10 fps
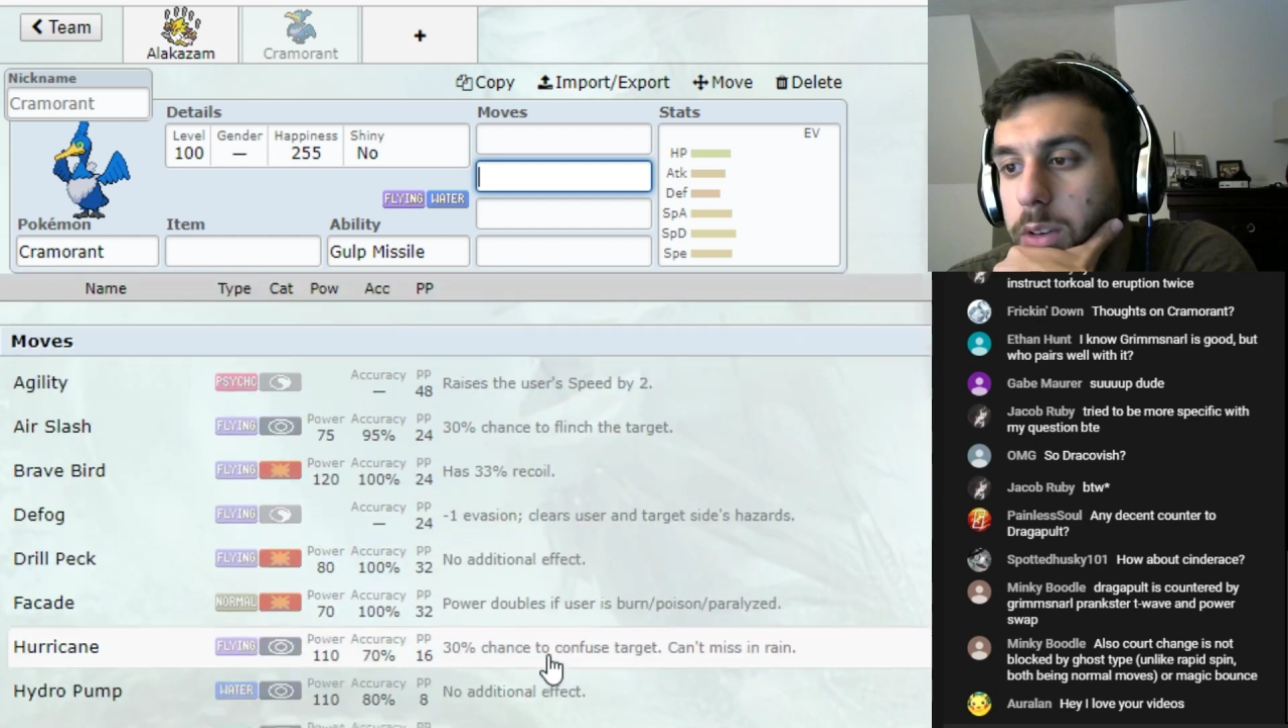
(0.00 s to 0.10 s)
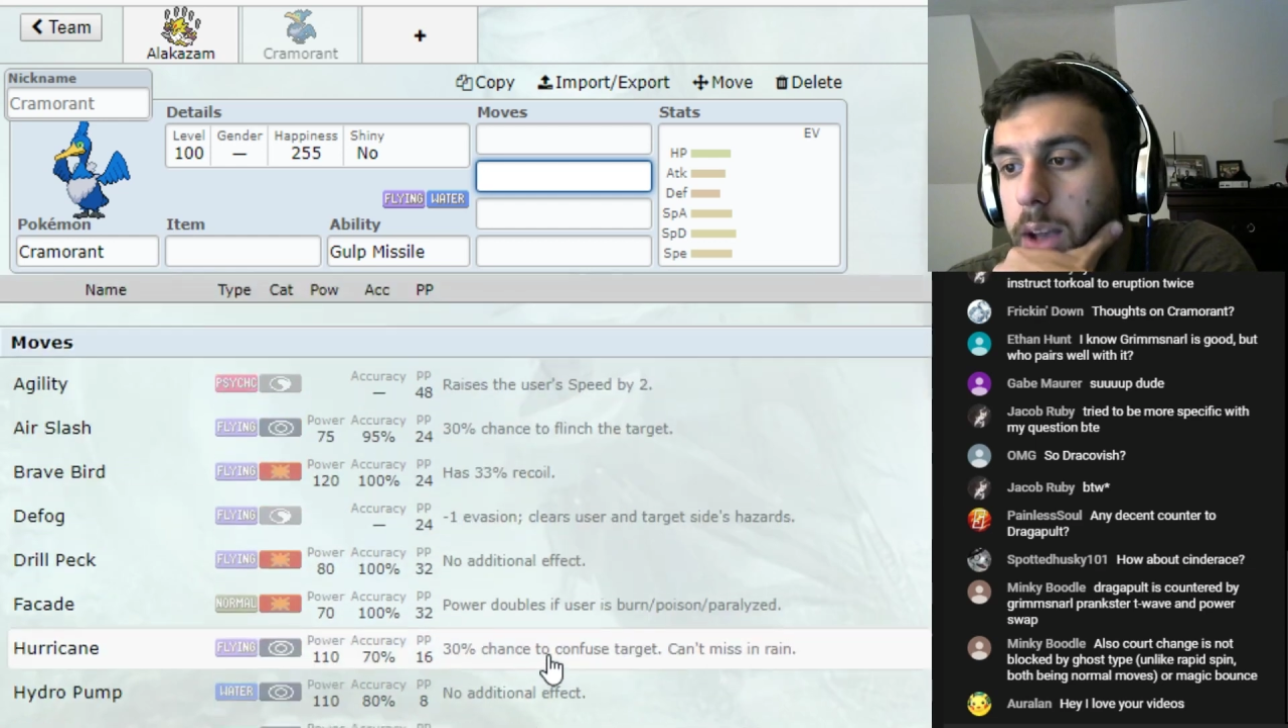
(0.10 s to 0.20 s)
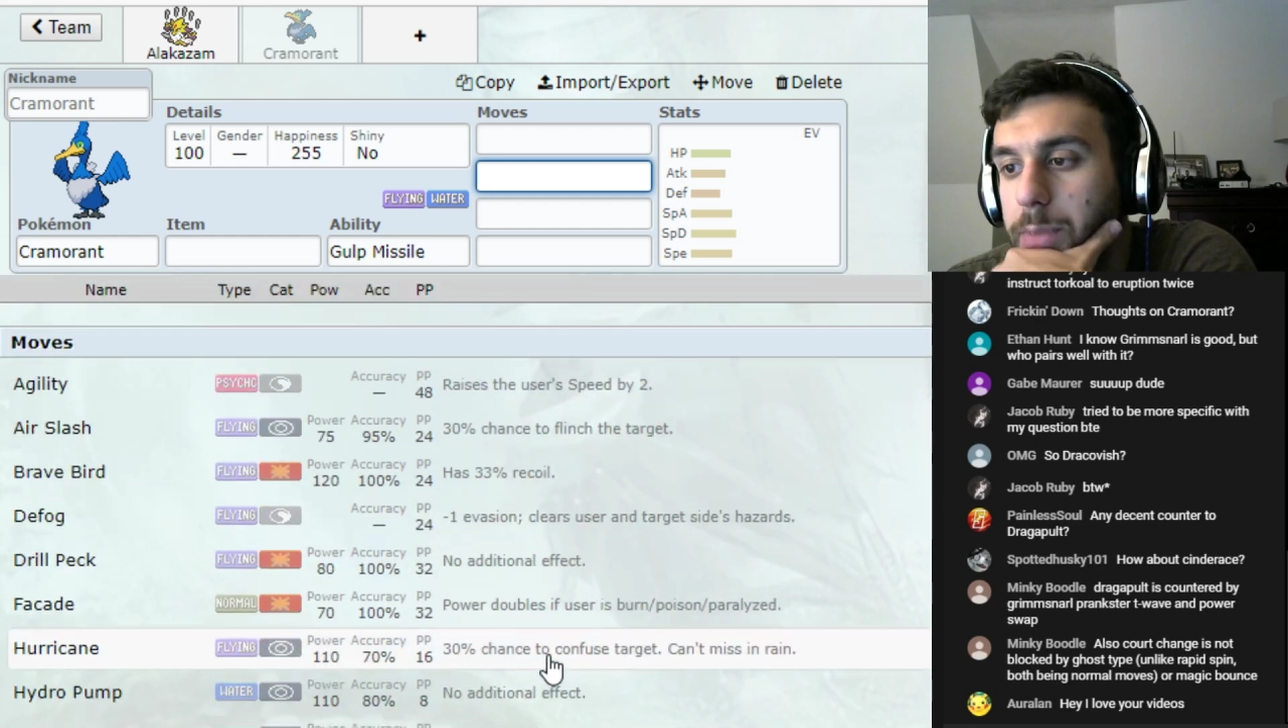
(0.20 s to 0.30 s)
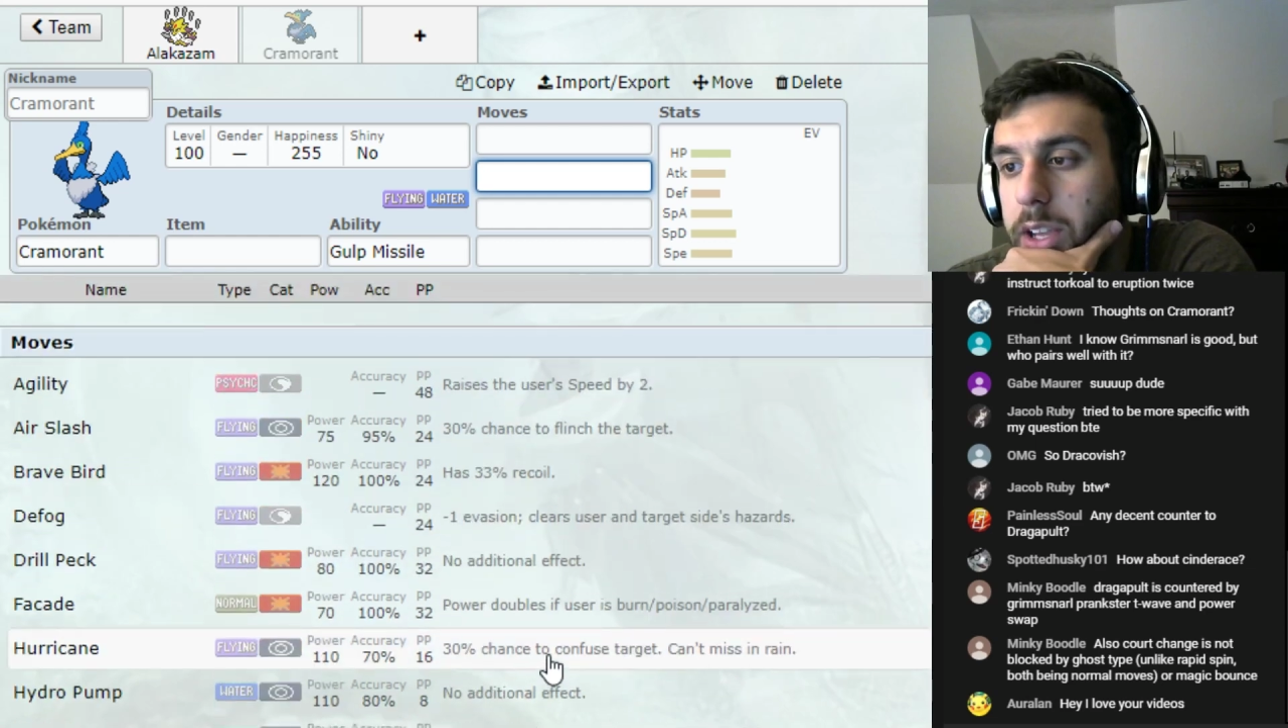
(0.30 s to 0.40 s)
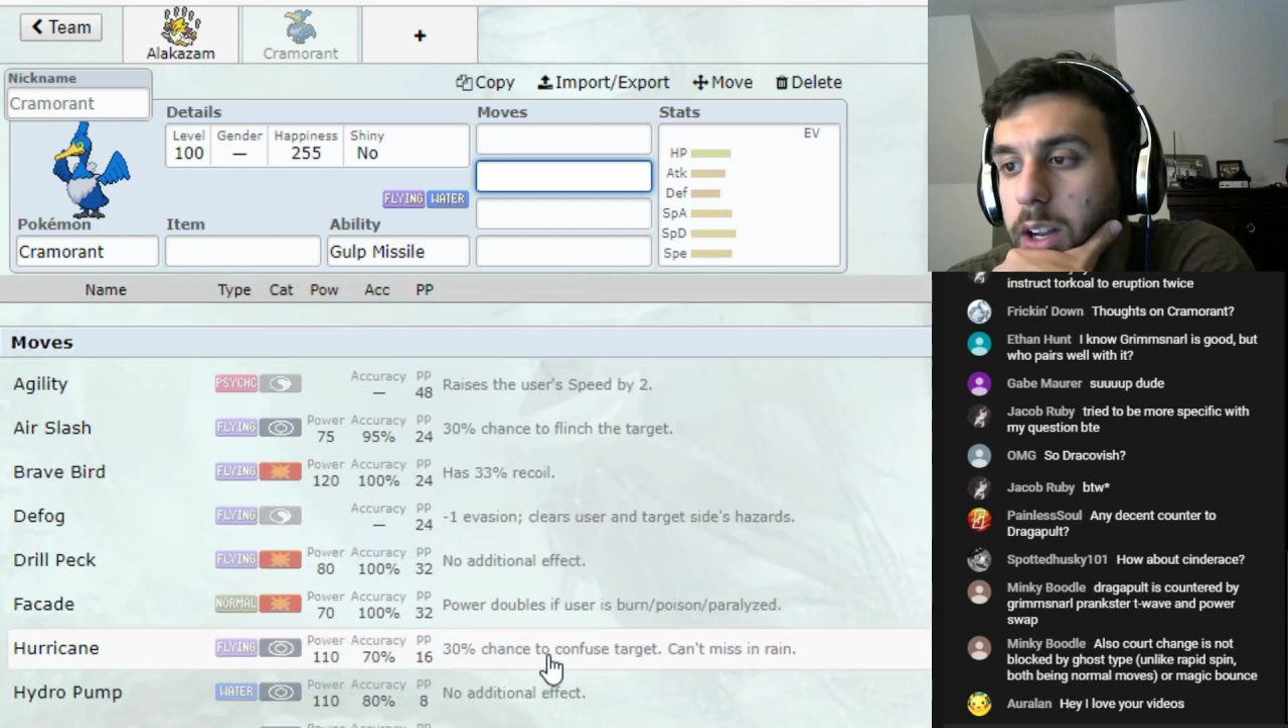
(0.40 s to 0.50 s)

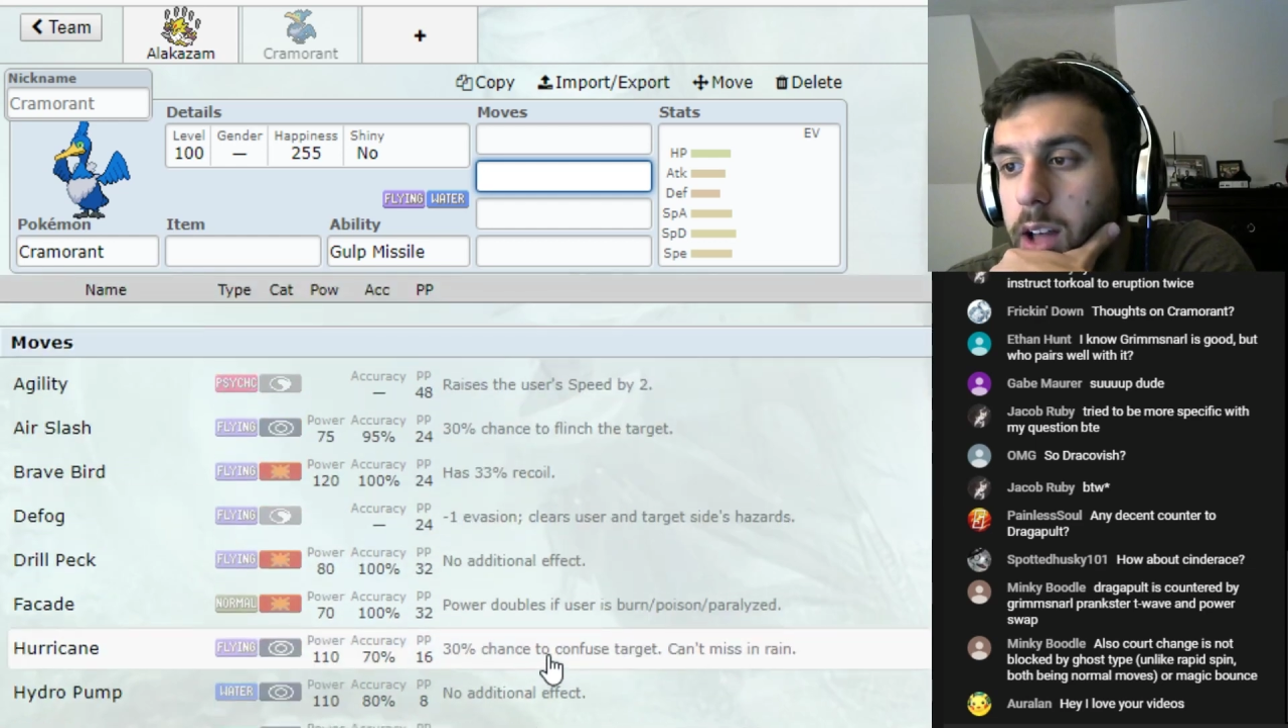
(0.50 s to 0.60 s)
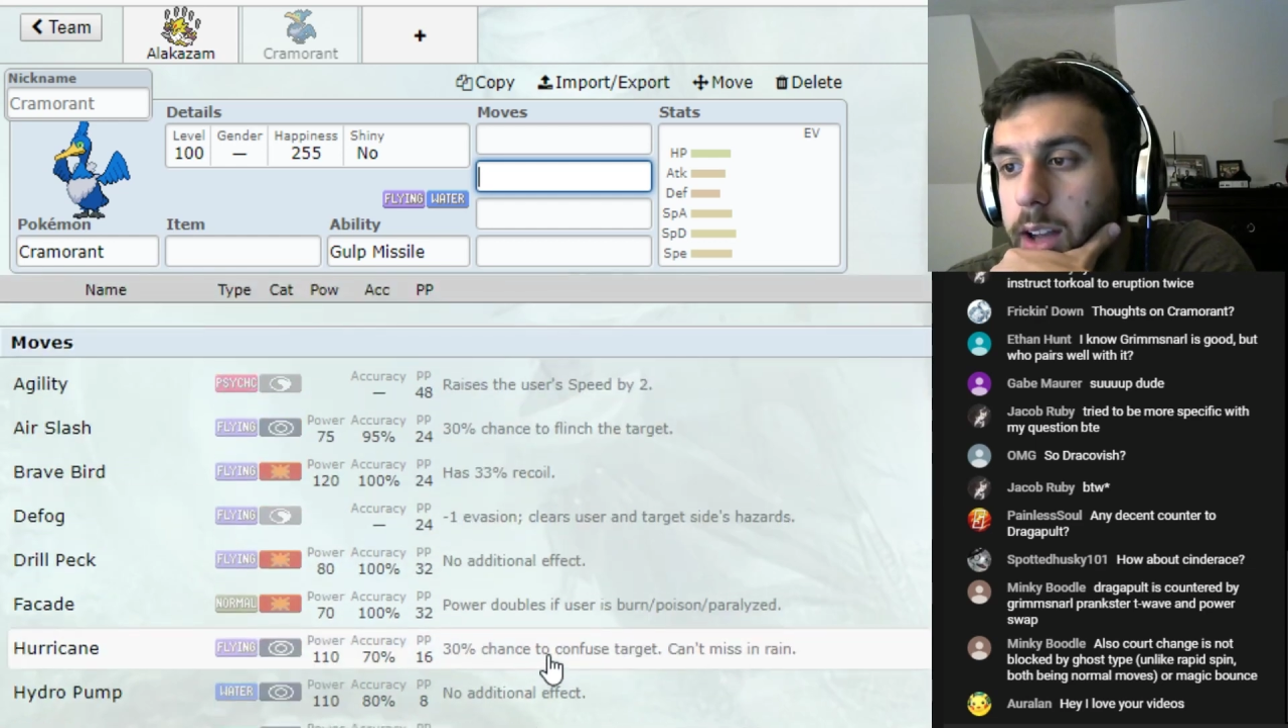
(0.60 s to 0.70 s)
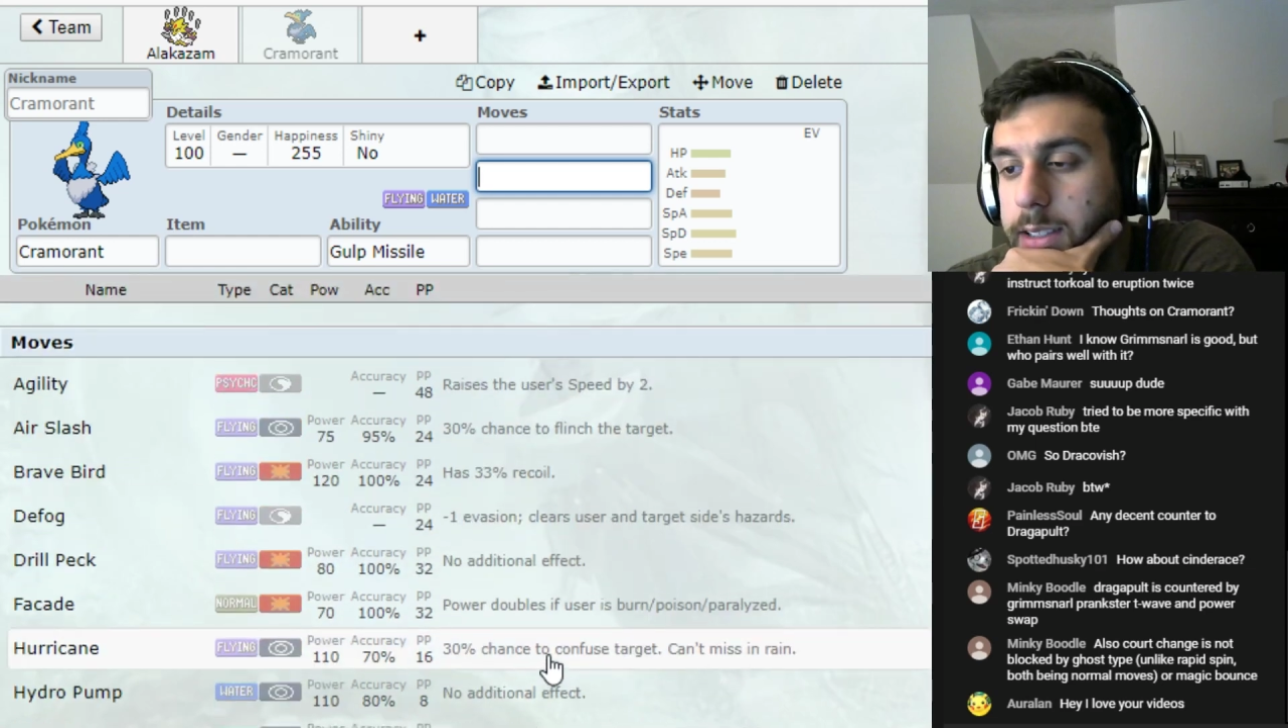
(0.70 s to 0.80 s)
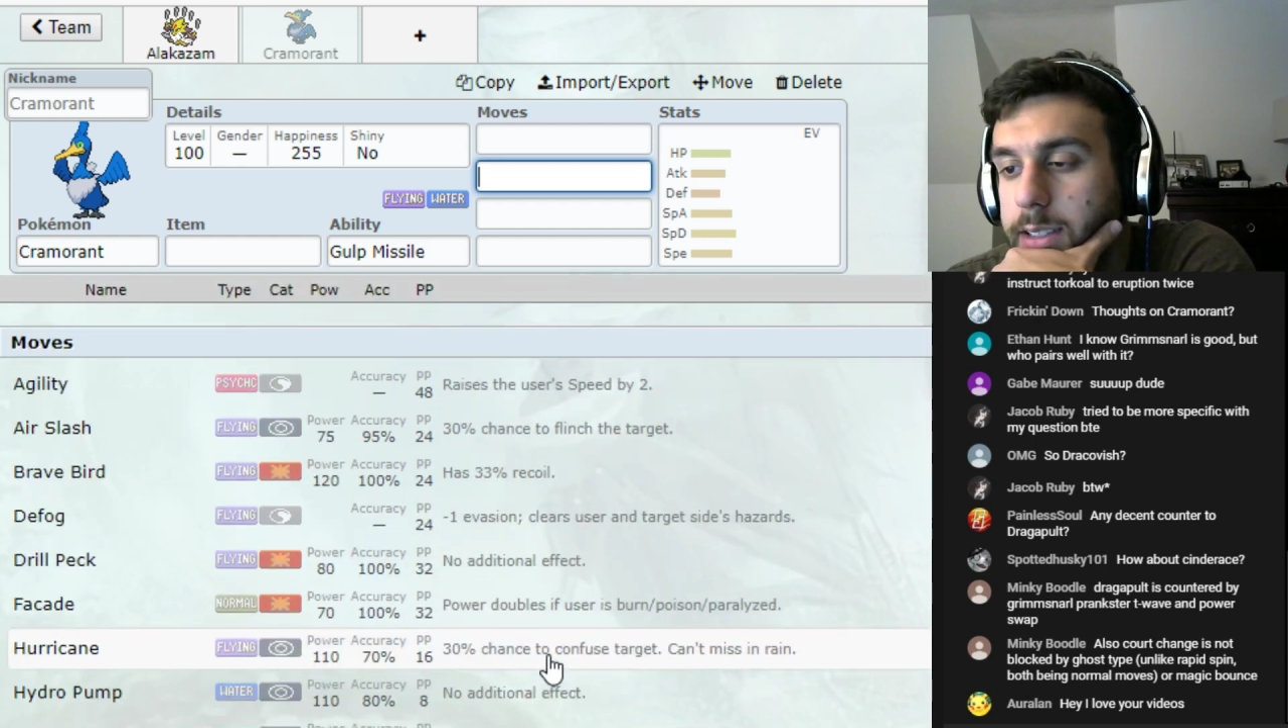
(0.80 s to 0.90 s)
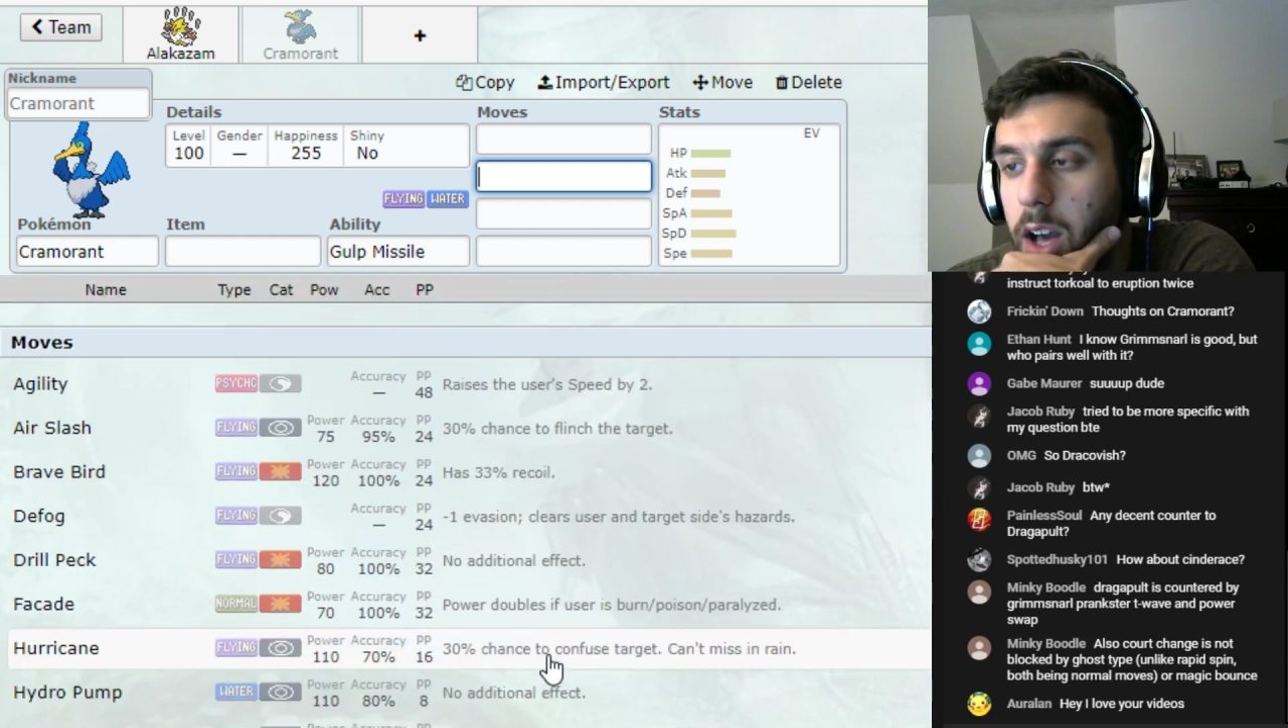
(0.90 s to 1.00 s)
I'm seeing a lot
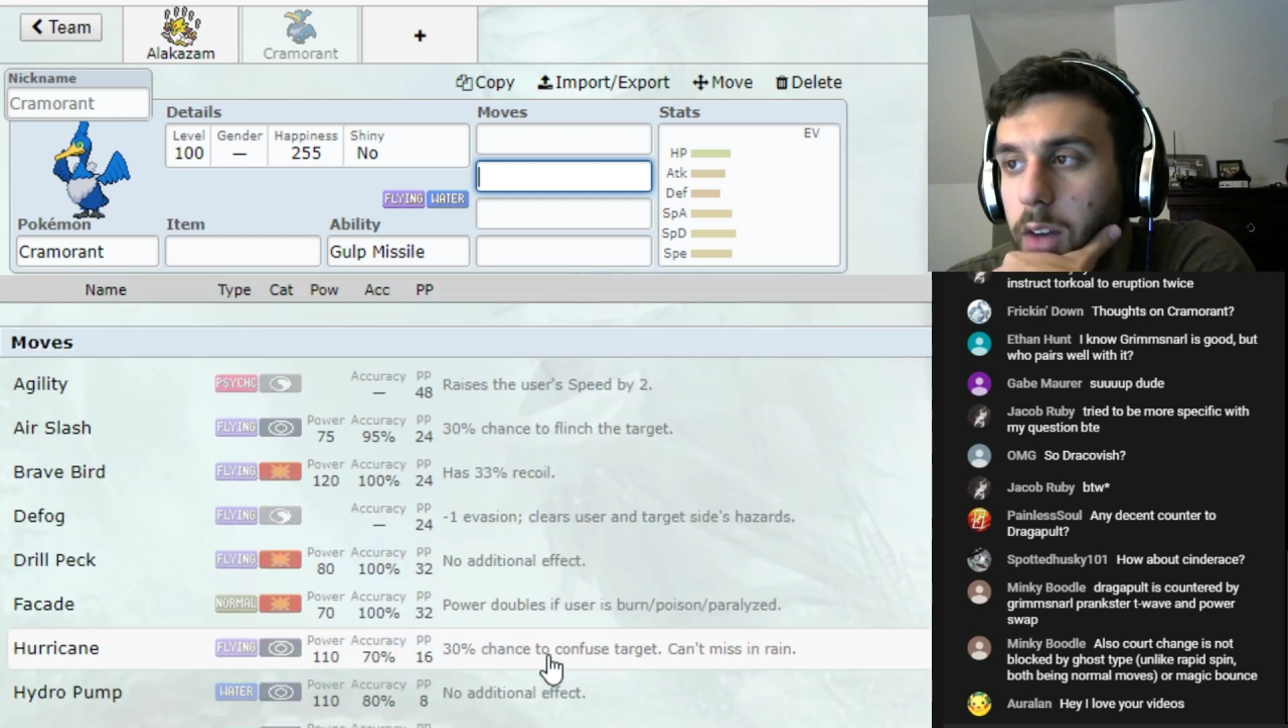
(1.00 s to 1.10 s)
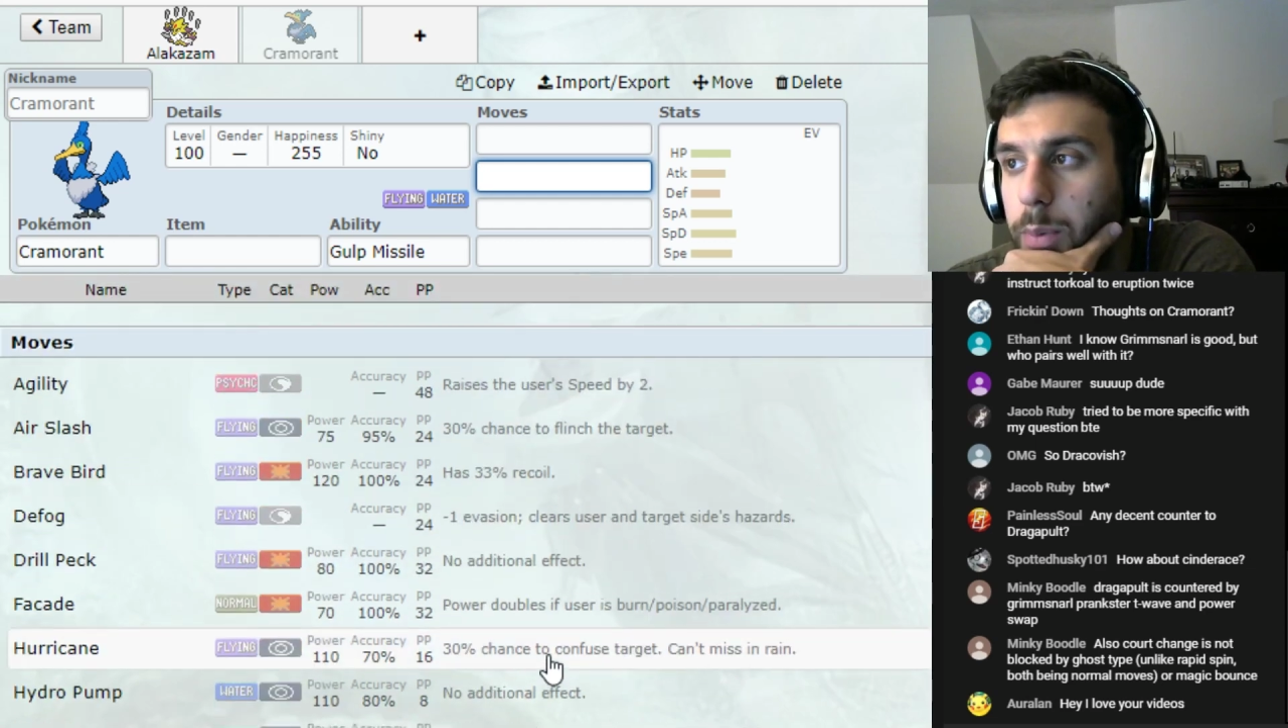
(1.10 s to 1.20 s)
of stuff,